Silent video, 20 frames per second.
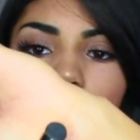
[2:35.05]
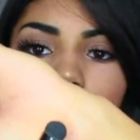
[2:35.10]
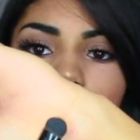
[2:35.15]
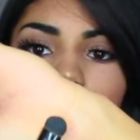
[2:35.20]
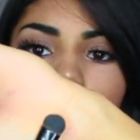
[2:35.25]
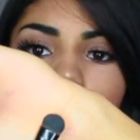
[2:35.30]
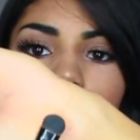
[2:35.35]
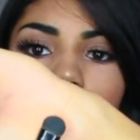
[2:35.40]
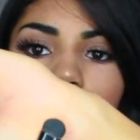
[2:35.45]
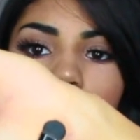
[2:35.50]

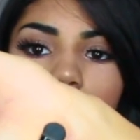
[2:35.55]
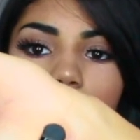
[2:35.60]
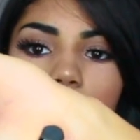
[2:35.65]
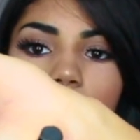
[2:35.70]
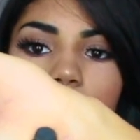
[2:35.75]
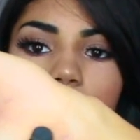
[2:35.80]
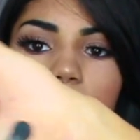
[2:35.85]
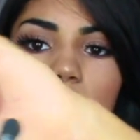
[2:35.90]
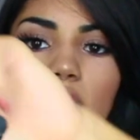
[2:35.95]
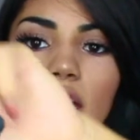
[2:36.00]
It's
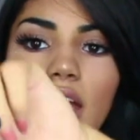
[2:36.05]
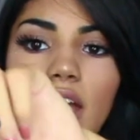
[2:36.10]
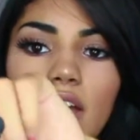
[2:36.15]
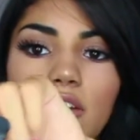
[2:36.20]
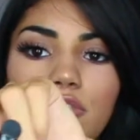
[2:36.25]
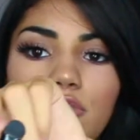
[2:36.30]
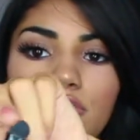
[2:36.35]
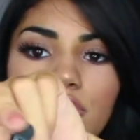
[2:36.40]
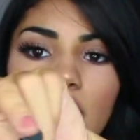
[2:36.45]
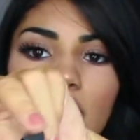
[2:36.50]
just
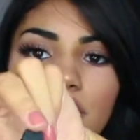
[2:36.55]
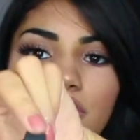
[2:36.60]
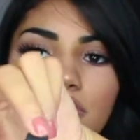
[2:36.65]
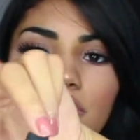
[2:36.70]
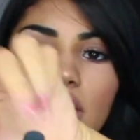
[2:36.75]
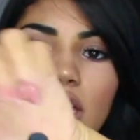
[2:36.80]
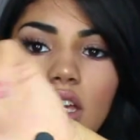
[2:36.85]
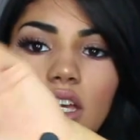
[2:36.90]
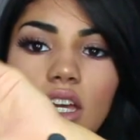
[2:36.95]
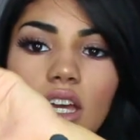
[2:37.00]
a
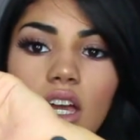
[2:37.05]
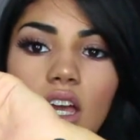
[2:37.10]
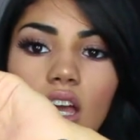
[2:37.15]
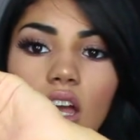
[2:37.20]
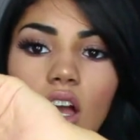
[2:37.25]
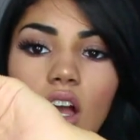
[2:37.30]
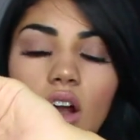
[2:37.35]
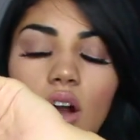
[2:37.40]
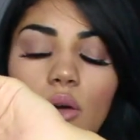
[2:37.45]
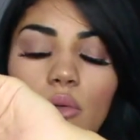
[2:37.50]
fluffy
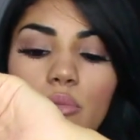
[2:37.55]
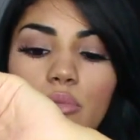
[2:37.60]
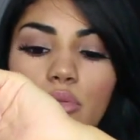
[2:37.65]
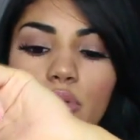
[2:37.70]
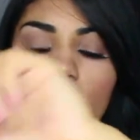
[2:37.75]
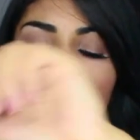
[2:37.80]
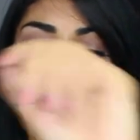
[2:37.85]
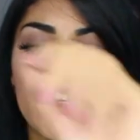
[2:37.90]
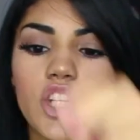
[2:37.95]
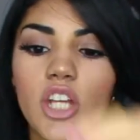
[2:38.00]

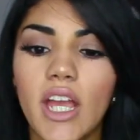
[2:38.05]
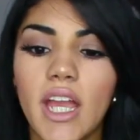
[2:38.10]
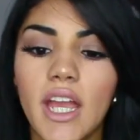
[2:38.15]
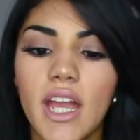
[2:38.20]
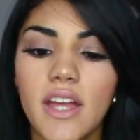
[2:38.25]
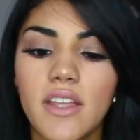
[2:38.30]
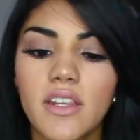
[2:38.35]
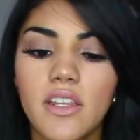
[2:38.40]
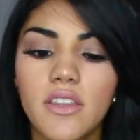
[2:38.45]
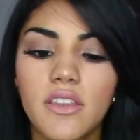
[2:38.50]
brush
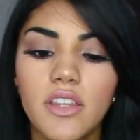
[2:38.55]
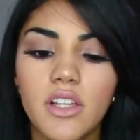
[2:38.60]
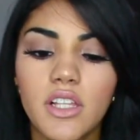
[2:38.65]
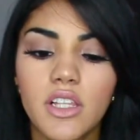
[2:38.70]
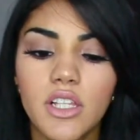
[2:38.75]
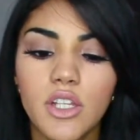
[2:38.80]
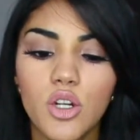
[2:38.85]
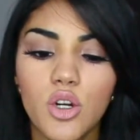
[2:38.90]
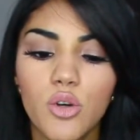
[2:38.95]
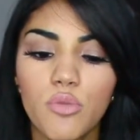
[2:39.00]
and the
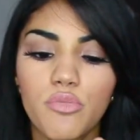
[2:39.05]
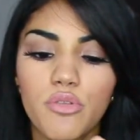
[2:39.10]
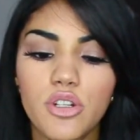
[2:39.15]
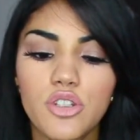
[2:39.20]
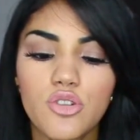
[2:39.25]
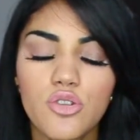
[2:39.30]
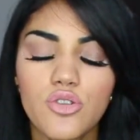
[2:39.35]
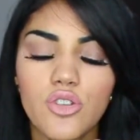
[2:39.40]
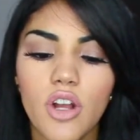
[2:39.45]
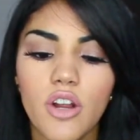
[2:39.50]
little
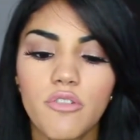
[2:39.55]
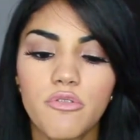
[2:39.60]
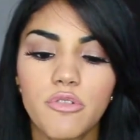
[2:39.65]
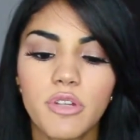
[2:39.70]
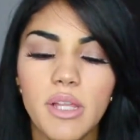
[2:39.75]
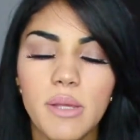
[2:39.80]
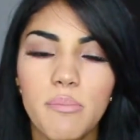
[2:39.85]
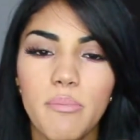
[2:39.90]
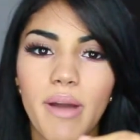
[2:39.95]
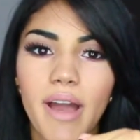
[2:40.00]
bristles are
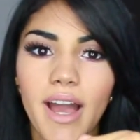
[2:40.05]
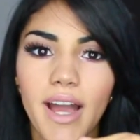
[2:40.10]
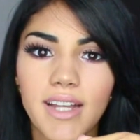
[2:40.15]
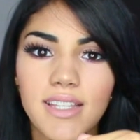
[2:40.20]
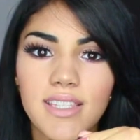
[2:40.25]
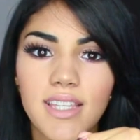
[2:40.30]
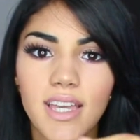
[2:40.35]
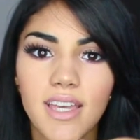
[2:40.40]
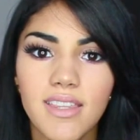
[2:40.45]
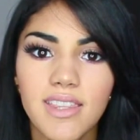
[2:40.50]
really
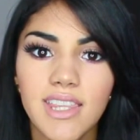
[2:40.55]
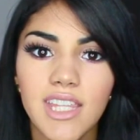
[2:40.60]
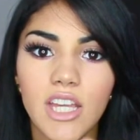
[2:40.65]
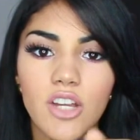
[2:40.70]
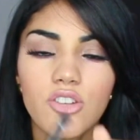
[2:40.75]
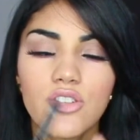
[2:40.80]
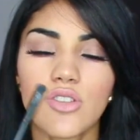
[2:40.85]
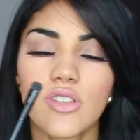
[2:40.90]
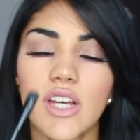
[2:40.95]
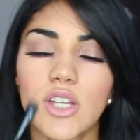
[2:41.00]
packed in
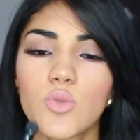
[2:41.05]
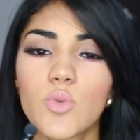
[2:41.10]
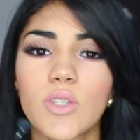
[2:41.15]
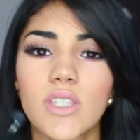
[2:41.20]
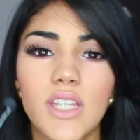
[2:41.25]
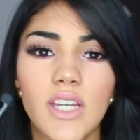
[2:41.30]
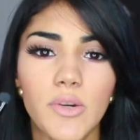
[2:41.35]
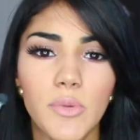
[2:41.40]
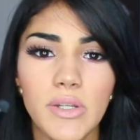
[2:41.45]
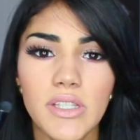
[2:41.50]
there, so that's
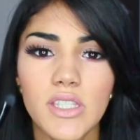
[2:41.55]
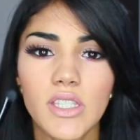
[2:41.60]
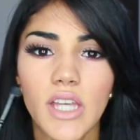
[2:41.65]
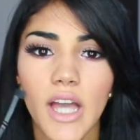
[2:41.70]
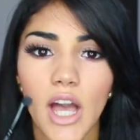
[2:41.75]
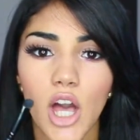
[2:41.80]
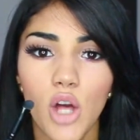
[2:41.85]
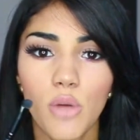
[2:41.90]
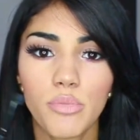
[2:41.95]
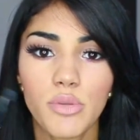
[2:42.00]
what's going to
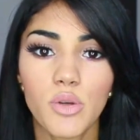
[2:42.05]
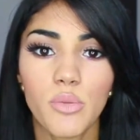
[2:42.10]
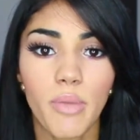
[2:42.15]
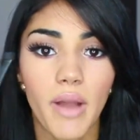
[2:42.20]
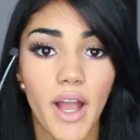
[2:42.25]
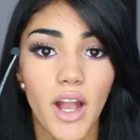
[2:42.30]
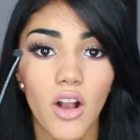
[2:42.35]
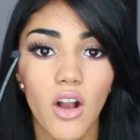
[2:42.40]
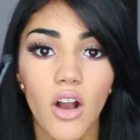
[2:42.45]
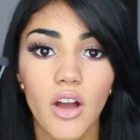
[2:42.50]
help you
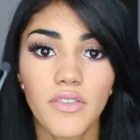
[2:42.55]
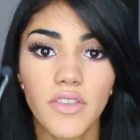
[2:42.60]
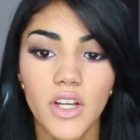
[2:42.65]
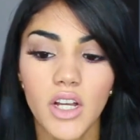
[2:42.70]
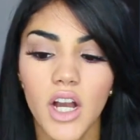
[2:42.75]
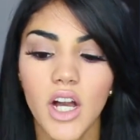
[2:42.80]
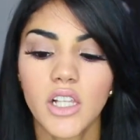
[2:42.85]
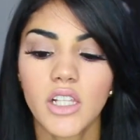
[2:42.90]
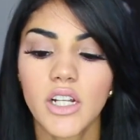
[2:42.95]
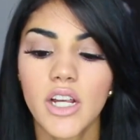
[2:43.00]
pack on the
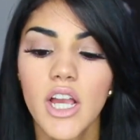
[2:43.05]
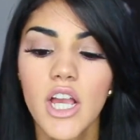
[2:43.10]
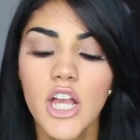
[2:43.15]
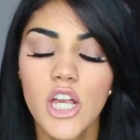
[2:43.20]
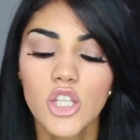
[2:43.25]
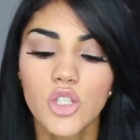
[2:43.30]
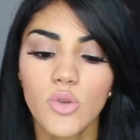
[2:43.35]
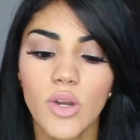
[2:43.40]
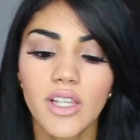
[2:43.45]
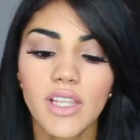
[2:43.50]
color.
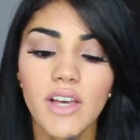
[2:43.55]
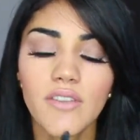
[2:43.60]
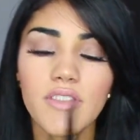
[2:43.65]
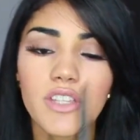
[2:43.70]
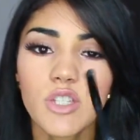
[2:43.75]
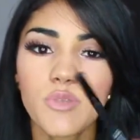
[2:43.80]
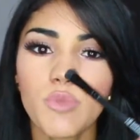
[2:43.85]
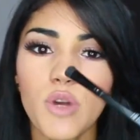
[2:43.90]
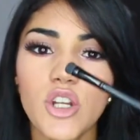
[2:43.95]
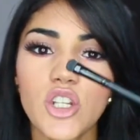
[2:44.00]
So I love
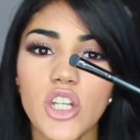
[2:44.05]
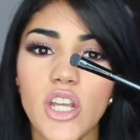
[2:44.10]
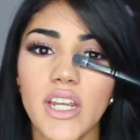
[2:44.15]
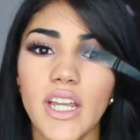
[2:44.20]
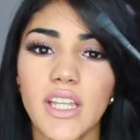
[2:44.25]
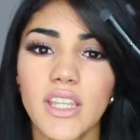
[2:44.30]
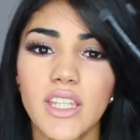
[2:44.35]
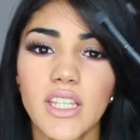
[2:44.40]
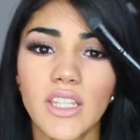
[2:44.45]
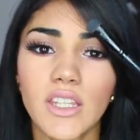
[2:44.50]
this brush, and
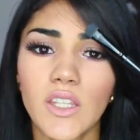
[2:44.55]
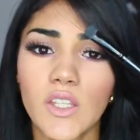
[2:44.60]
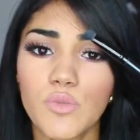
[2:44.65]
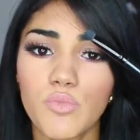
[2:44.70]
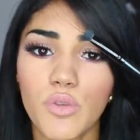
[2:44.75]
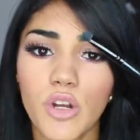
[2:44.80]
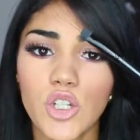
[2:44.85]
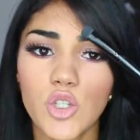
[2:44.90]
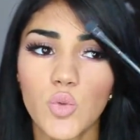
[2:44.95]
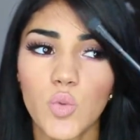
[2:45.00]
I think this
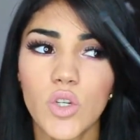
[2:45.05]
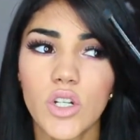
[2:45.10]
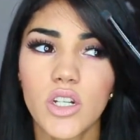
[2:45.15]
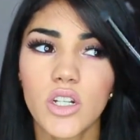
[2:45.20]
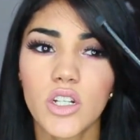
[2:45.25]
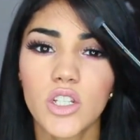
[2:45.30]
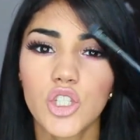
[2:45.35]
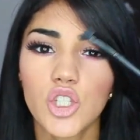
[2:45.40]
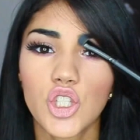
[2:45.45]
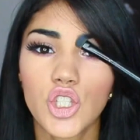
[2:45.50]
brush
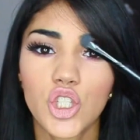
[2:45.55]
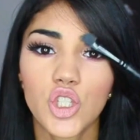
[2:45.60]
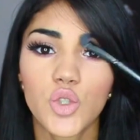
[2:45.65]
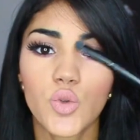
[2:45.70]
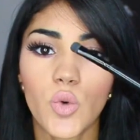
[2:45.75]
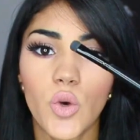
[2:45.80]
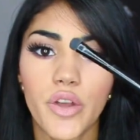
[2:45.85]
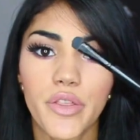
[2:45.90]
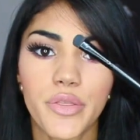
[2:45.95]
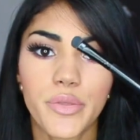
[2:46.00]
was
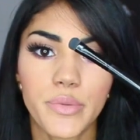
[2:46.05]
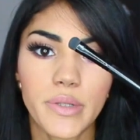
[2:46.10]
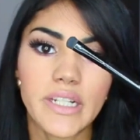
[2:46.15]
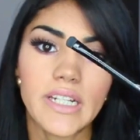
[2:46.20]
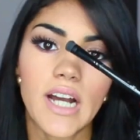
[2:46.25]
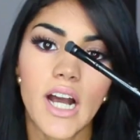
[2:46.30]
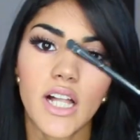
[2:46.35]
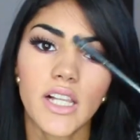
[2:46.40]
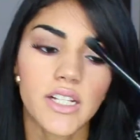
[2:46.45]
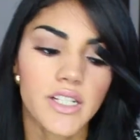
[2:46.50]
$2 or
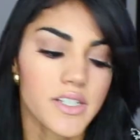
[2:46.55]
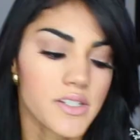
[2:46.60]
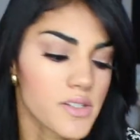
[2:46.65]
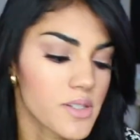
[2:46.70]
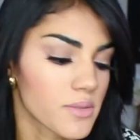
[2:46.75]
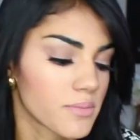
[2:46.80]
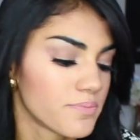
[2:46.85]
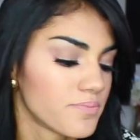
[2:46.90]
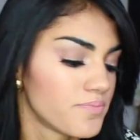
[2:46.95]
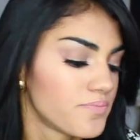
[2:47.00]

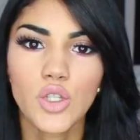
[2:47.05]
$3.